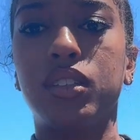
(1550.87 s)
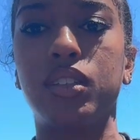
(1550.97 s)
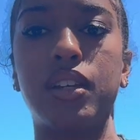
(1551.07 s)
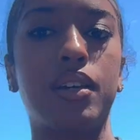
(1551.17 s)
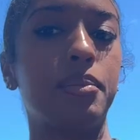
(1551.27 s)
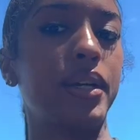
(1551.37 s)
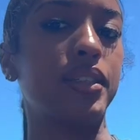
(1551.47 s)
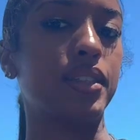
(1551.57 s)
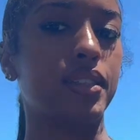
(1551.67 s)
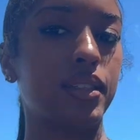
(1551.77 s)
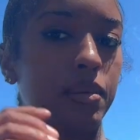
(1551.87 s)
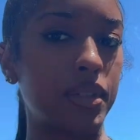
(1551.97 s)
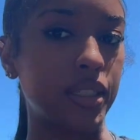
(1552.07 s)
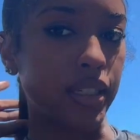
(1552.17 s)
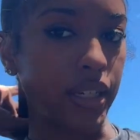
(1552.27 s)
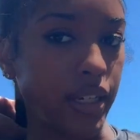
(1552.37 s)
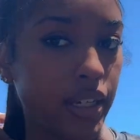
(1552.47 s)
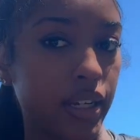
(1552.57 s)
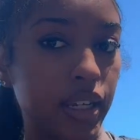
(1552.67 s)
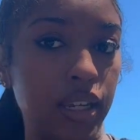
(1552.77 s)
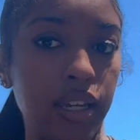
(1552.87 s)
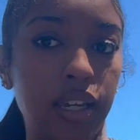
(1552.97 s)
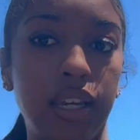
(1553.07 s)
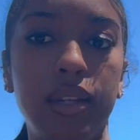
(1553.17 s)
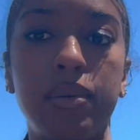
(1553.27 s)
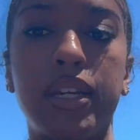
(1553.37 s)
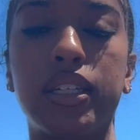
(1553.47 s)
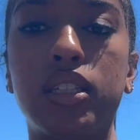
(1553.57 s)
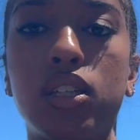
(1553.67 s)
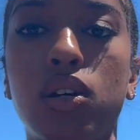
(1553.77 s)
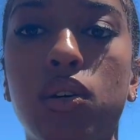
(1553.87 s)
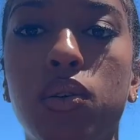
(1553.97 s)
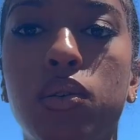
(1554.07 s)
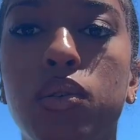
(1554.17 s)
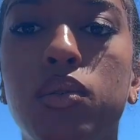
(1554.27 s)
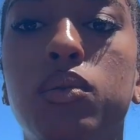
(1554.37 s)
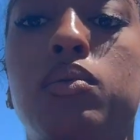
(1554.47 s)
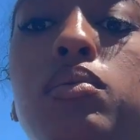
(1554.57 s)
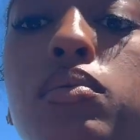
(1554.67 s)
Child, back to the subject at hand. Anyway, so, let's